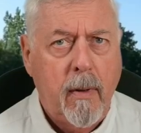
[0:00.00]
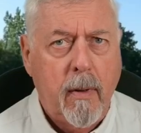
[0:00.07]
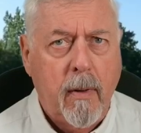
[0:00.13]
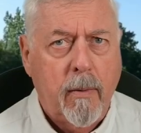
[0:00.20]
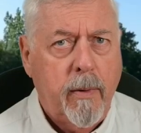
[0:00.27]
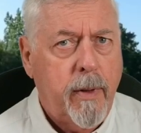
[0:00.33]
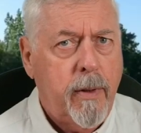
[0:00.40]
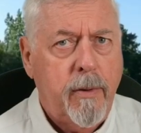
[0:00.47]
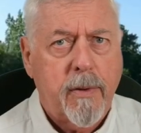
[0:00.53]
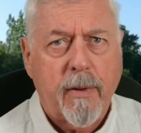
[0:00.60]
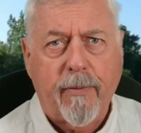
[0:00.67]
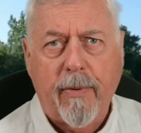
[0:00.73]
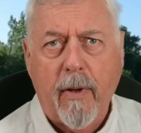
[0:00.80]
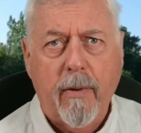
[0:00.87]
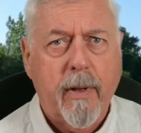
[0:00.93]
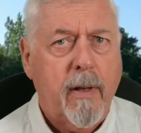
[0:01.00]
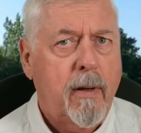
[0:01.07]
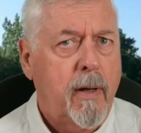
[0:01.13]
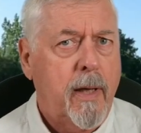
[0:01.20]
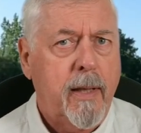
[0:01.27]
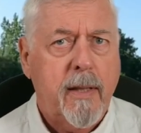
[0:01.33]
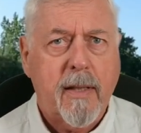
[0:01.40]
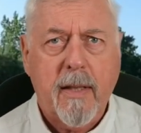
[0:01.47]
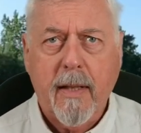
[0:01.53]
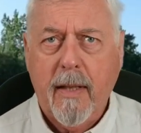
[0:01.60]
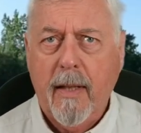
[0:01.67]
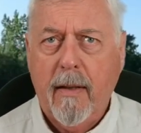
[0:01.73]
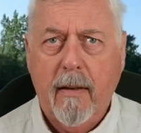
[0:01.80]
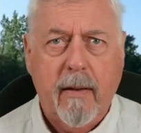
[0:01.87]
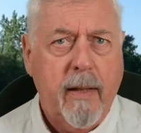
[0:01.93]
whether you use a floating line, a
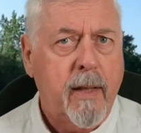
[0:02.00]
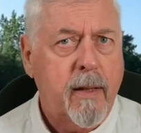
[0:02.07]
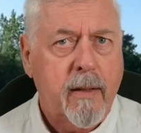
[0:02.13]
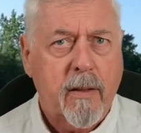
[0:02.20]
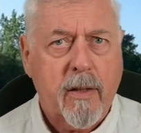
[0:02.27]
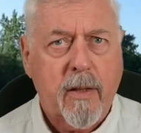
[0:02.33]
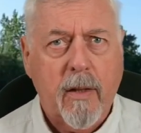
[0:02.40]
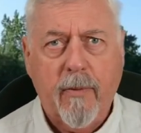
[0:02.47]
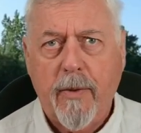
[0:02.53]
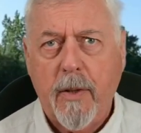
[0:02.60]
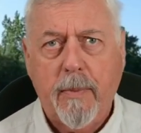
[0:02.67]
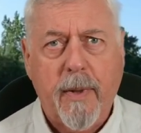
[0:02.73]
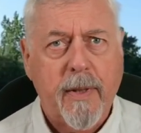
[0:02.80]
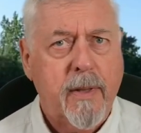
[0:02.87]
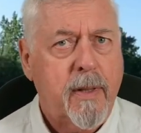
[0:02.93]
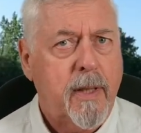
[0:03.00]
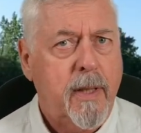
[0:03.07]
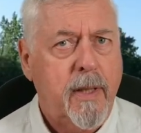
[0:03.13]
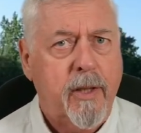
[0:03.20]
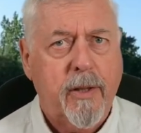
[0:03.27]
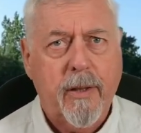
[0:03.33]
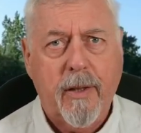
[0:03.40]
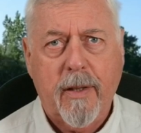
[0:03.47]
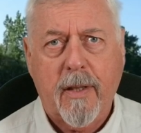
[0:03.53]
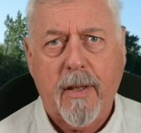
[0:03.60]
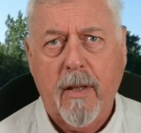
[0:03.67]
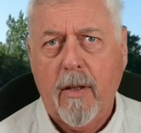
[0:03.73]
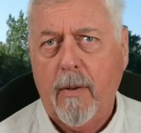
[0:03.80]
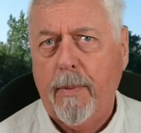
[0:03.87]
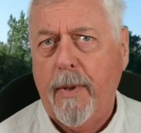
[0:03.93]
sinking line, a surface presentation, a
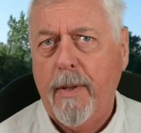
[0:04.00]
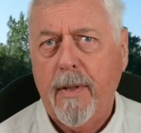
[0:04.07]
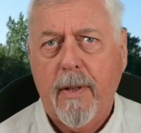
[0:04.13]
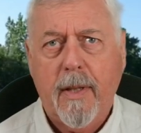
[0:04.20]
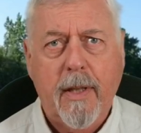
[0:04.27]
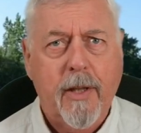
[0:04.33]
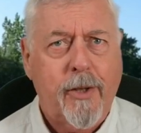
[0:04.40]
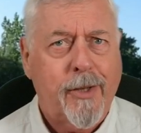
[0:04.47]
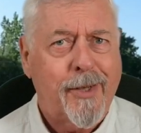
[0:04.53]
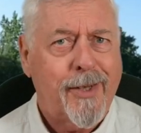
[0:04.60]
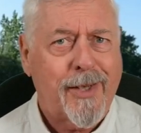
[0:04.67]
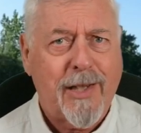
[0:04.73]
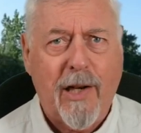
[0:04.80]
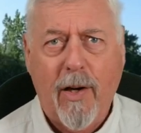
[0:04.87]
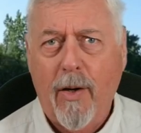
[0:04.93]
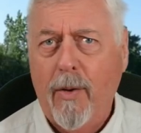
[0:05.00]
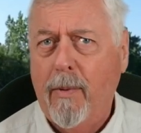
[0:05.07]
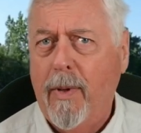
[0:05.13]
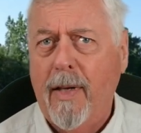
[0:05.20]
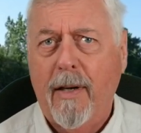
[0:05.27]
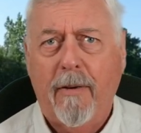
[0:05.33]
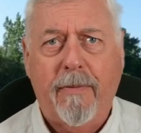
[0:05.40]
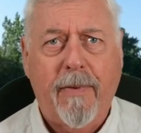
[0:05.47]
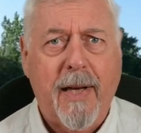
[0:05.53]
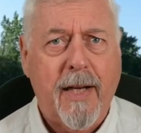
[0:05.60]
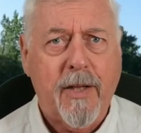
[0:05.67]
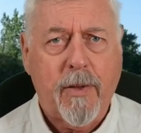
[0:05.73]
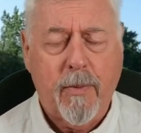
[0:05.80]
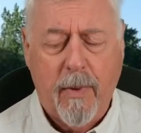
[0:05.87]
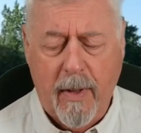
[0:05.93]
sunk presentation, a slow one, a
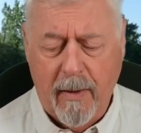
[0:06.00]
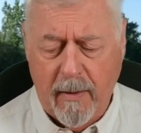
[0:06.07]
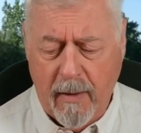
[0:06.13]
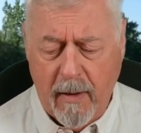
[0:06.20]
fast one.